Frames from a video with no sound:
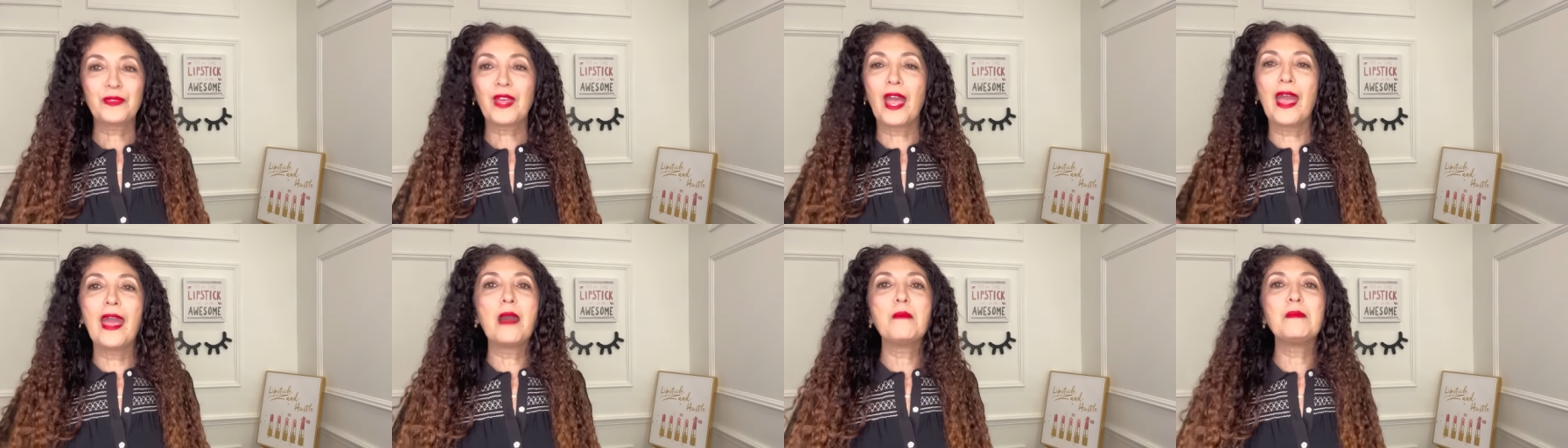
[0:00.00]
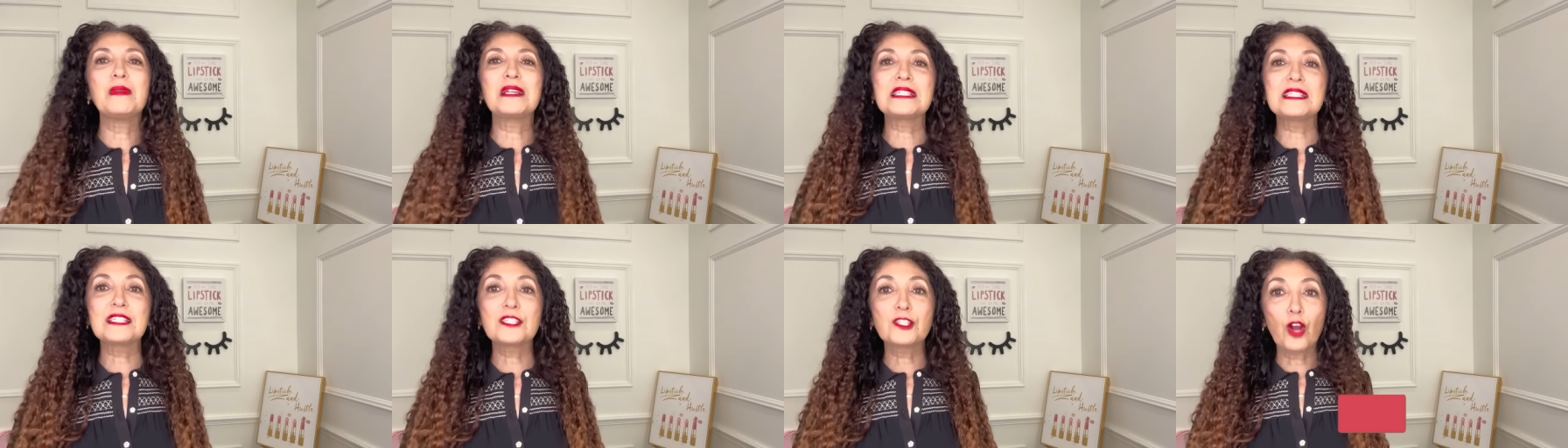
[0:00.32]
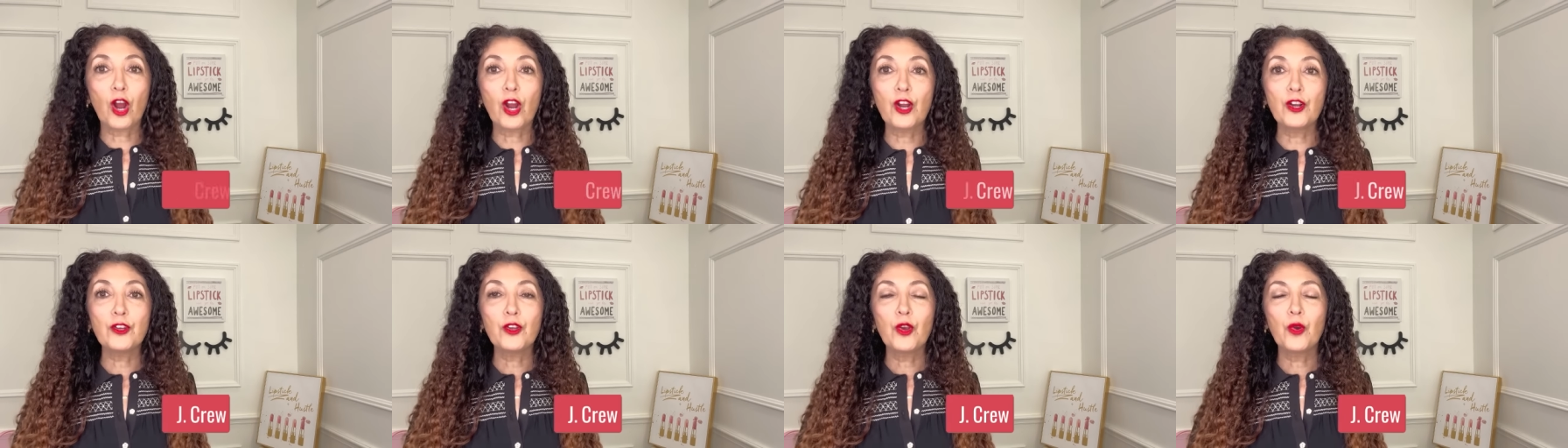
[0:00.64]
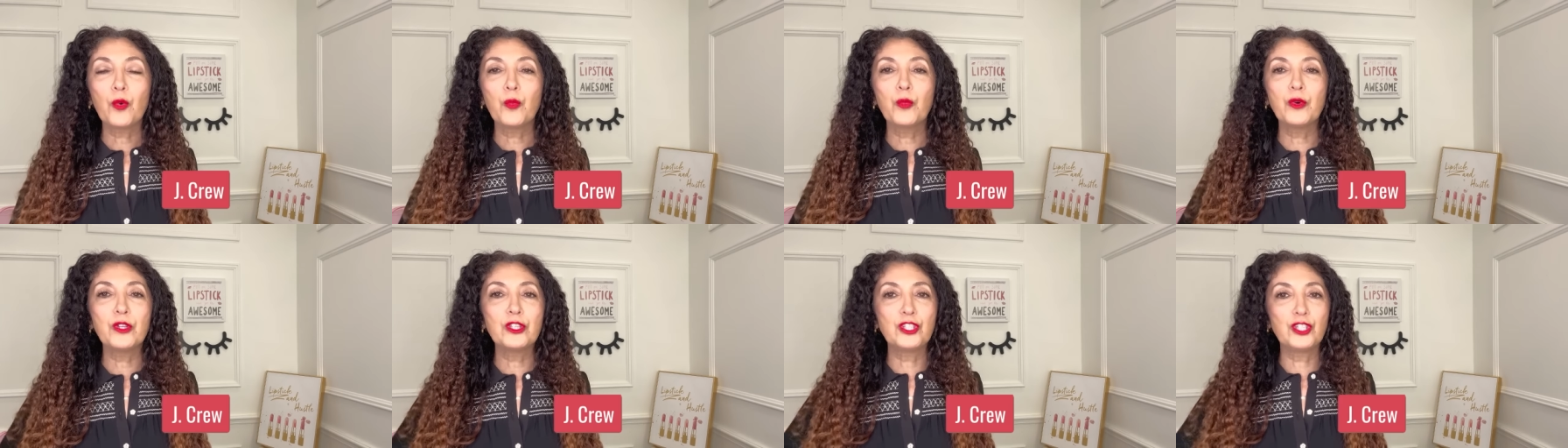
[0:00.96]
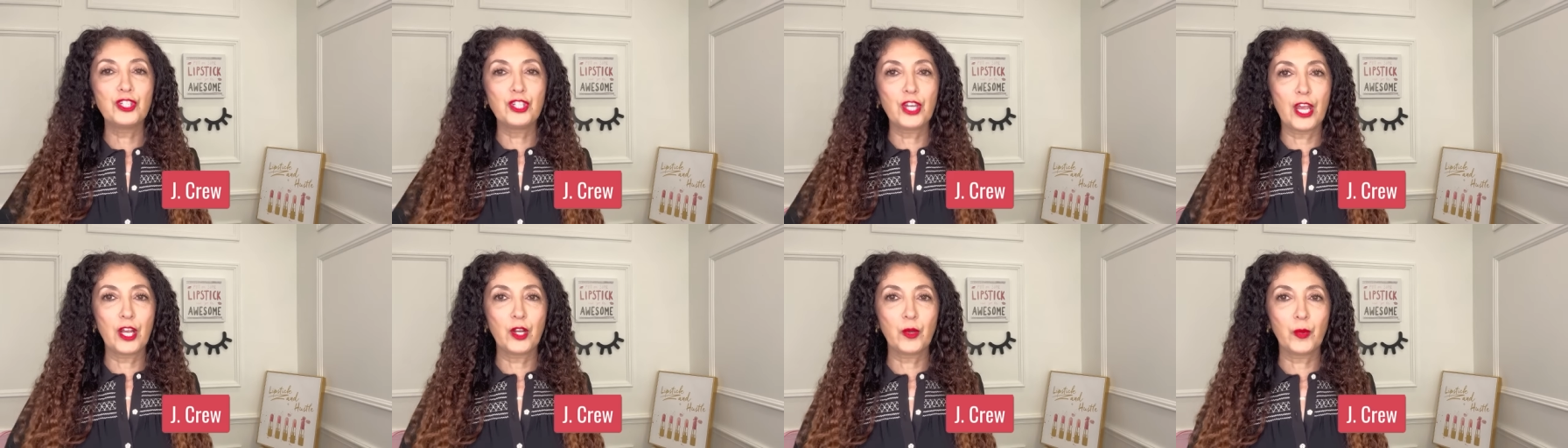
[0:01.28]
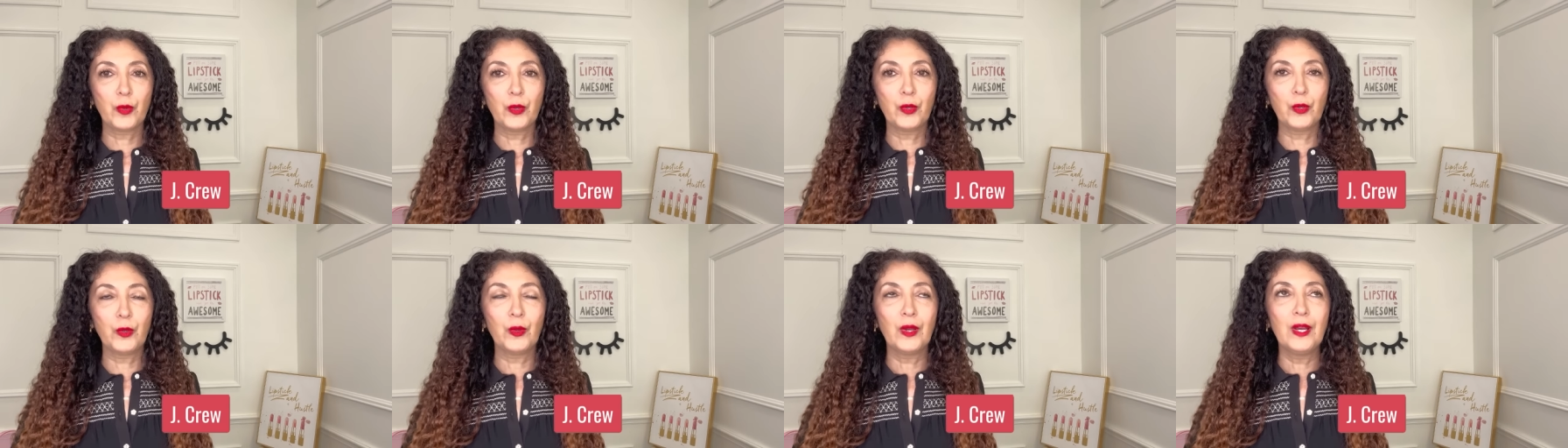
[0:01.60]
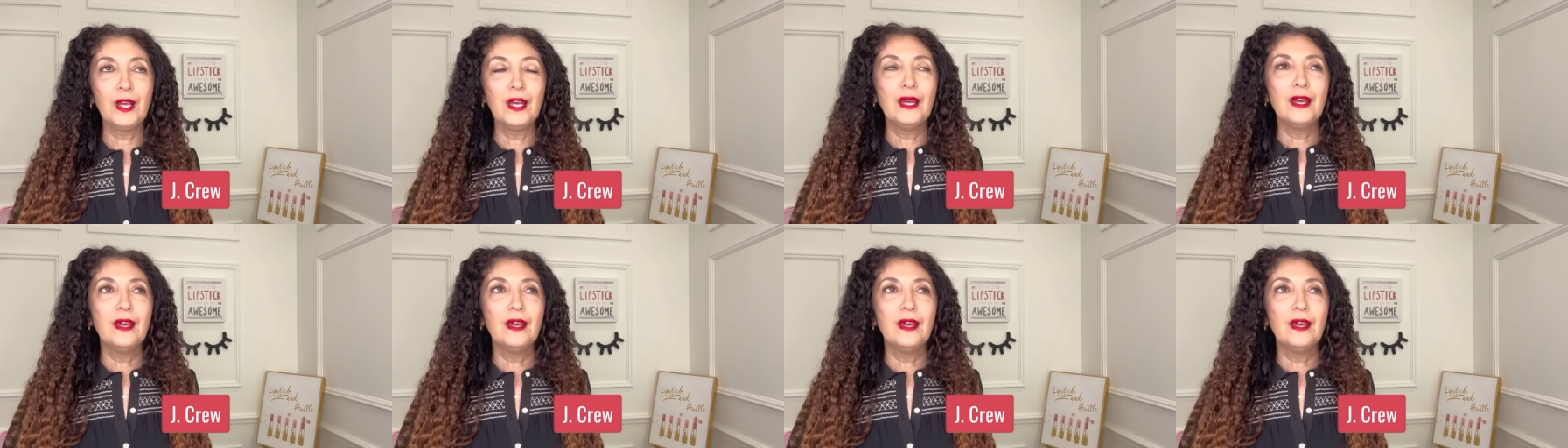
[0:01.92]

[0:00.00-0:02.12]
Hey, I'm going to start with J. Crew.